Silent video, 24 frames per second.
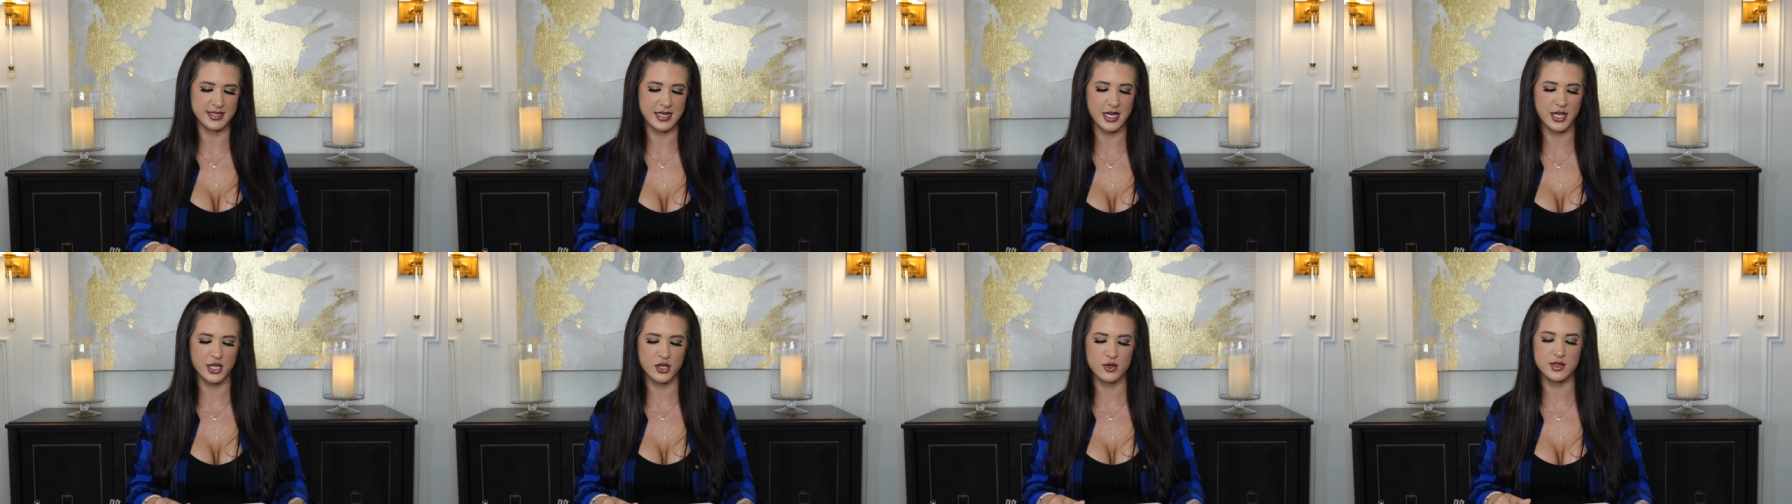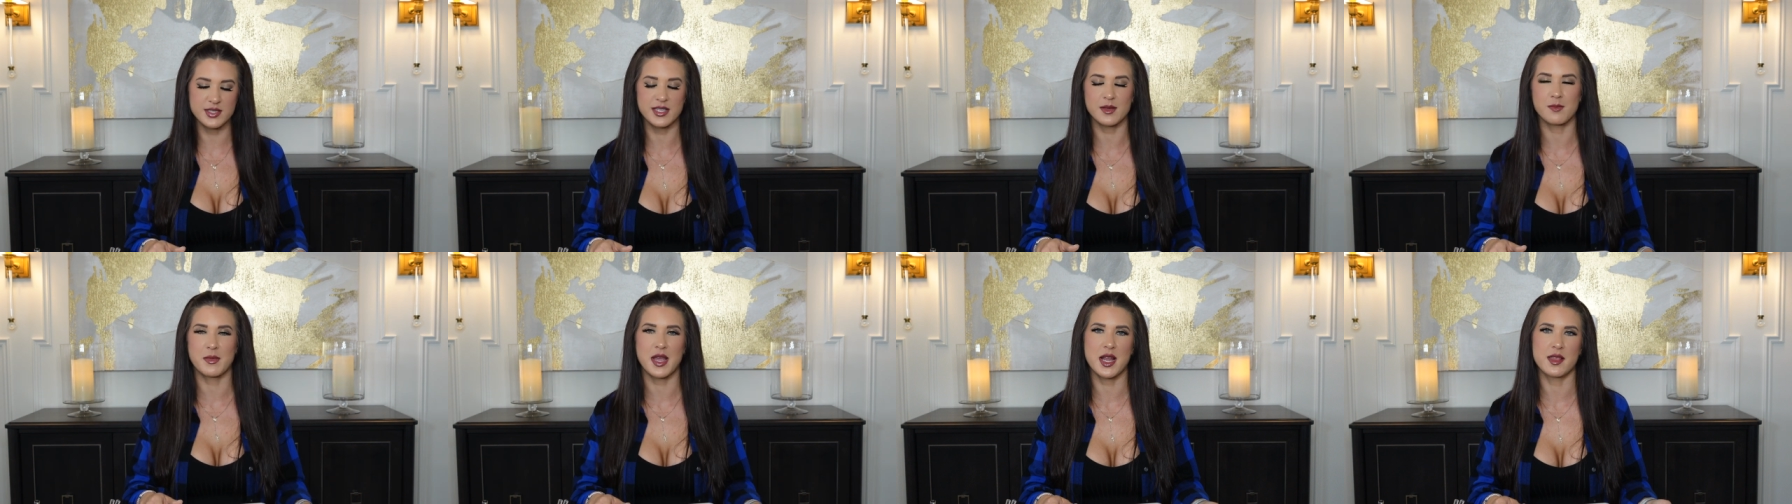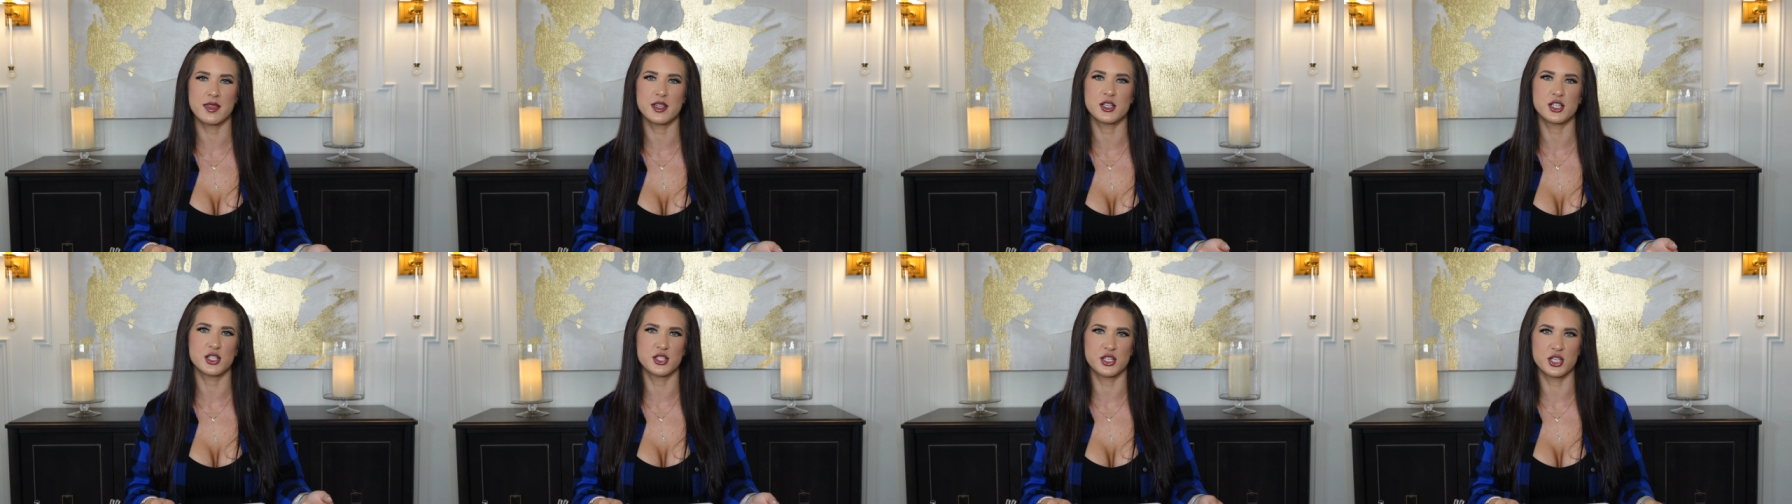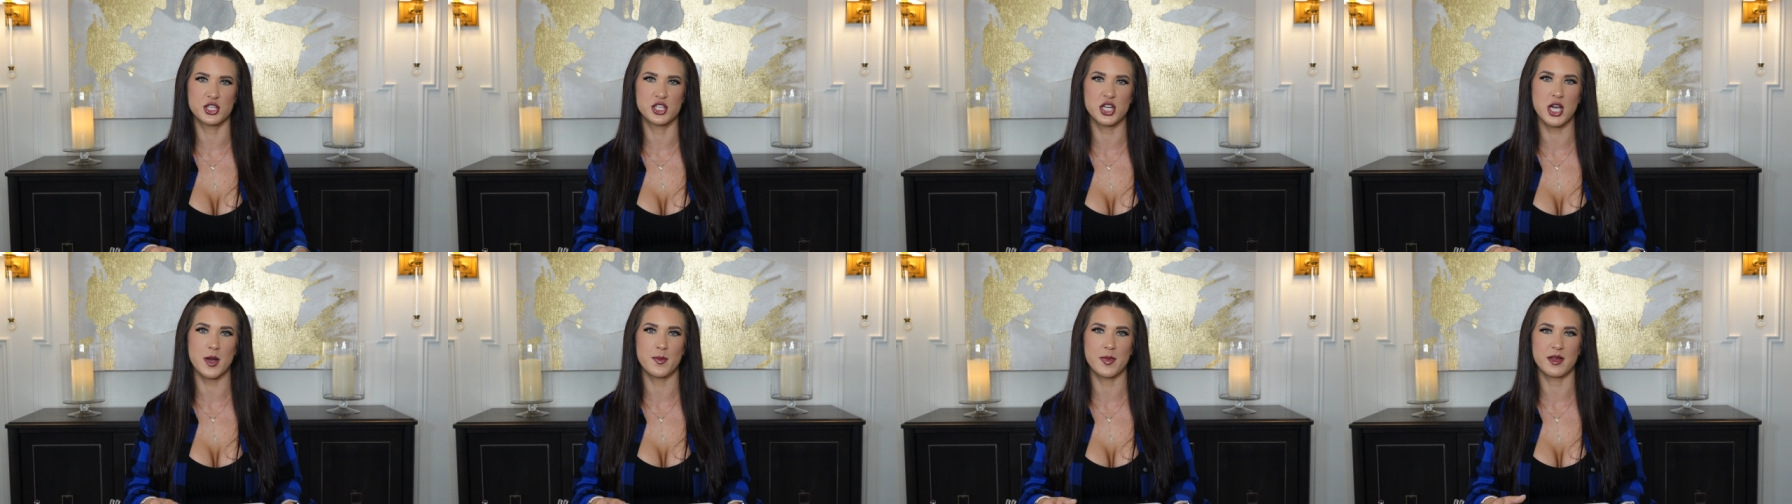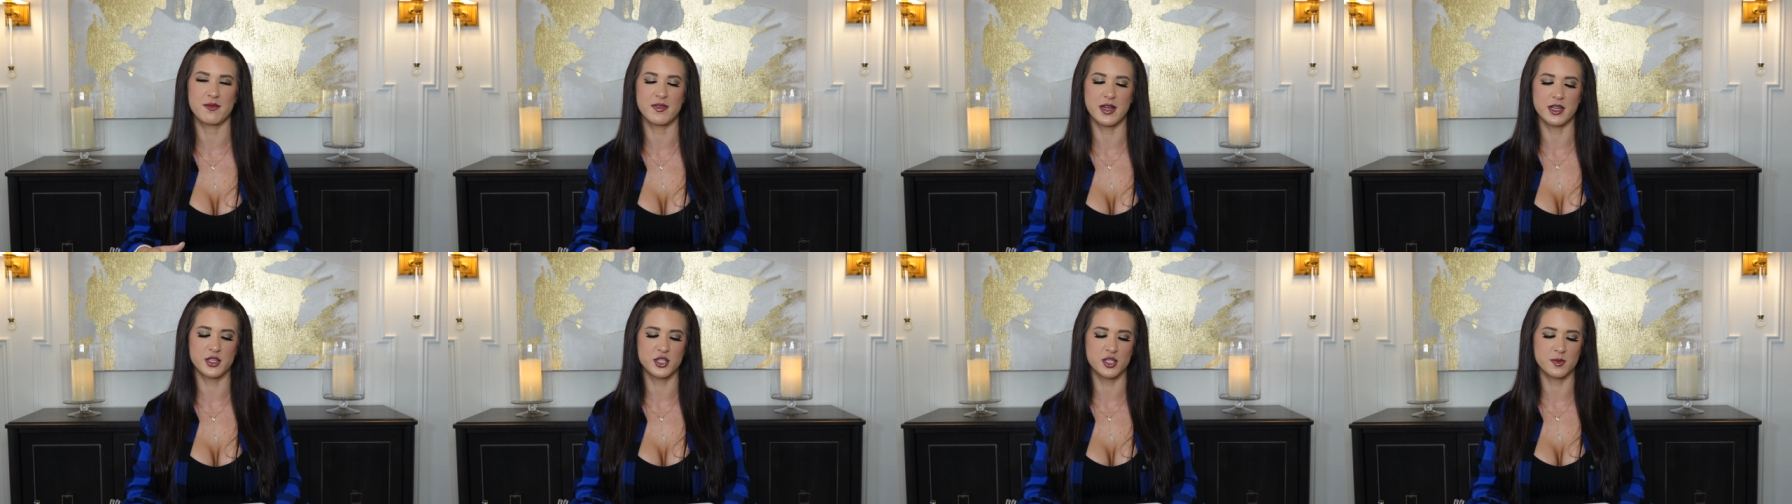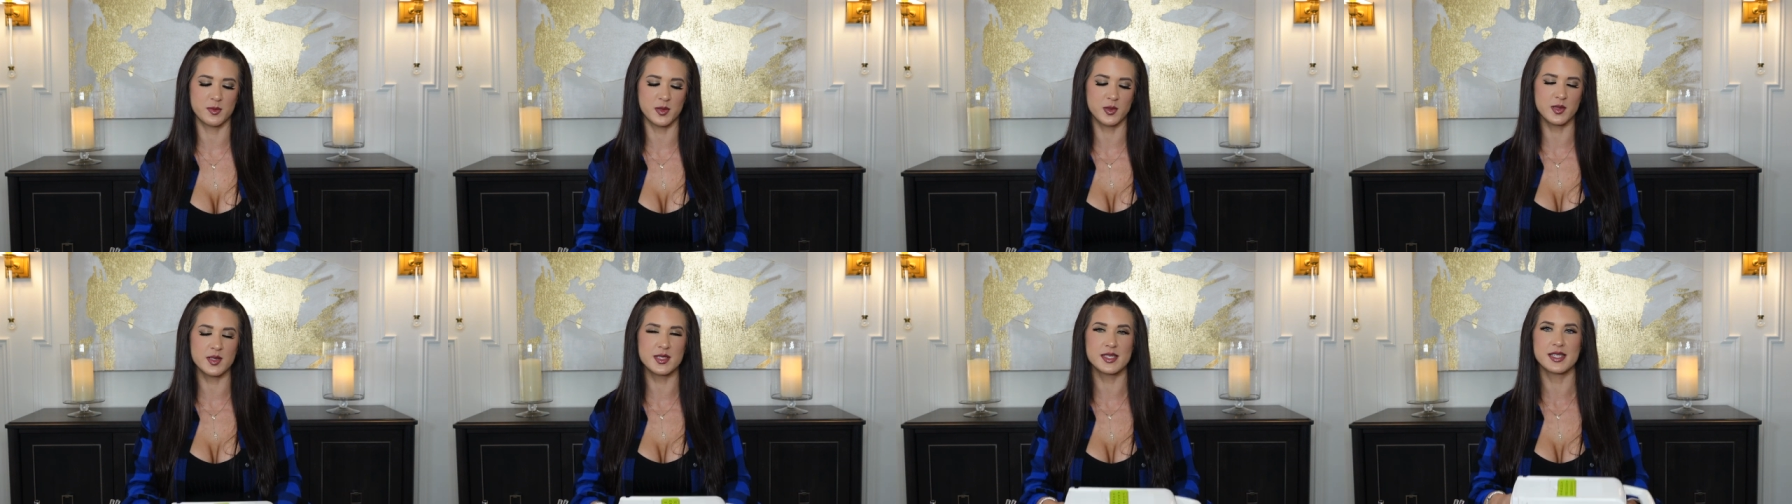I use it mainly just to chop my
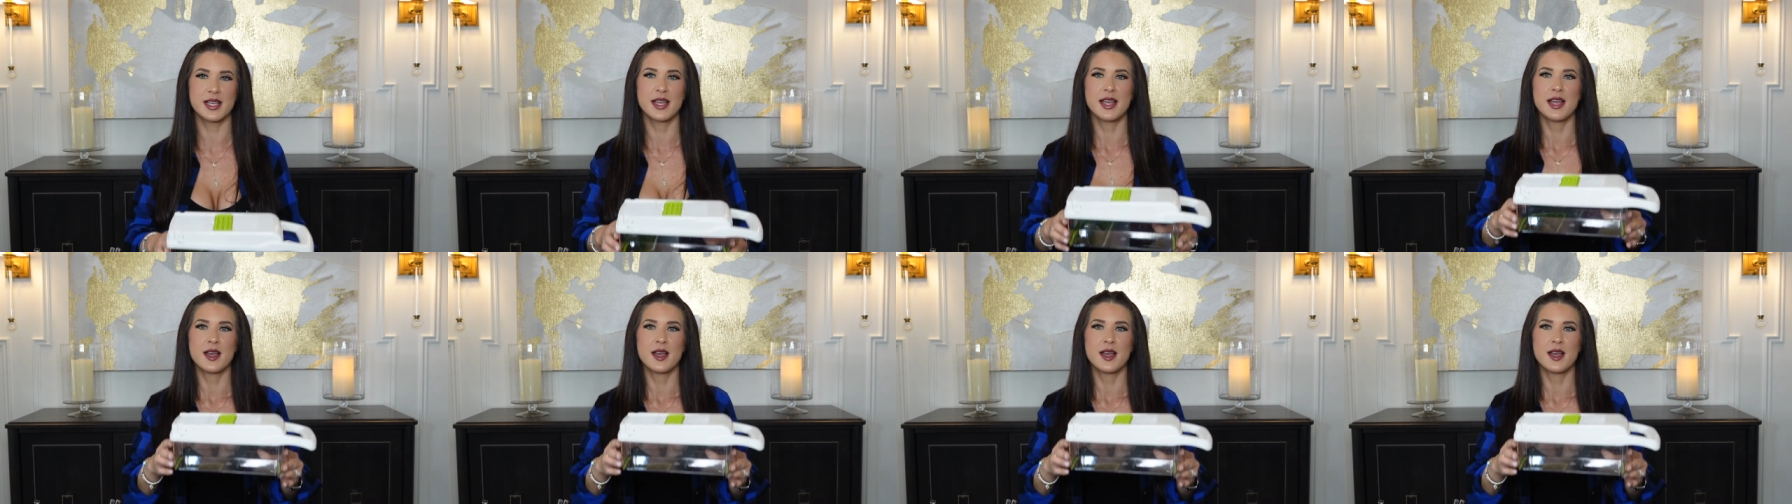vegetables,